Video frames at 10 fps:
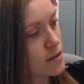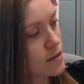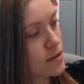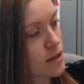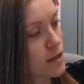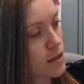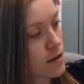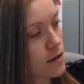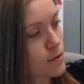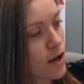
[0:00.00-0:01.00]

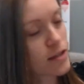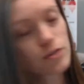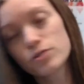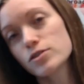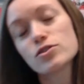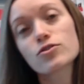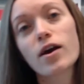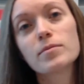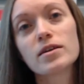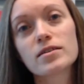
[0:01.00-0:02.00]
you to
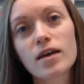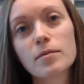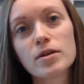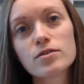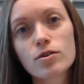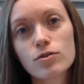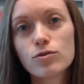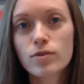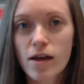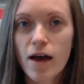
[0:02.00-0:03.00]
describe the assignment. So
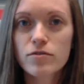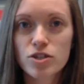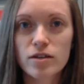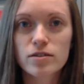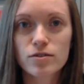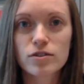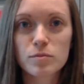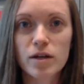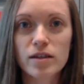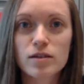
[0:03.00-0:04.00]
you have a chance to
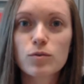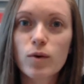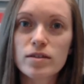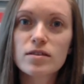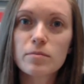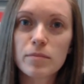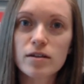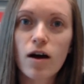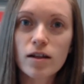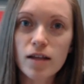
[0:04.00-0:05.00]
explain that it was submitted
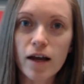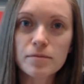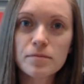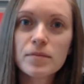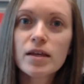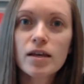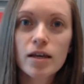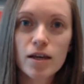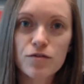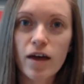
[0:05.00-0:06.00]
online
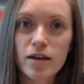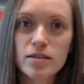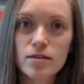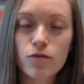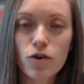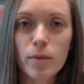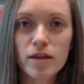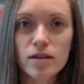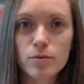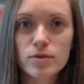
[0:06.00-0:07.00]
if that is the format
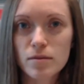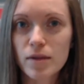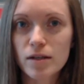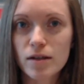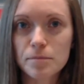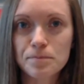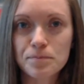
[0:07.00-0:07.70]
that it was submitted in.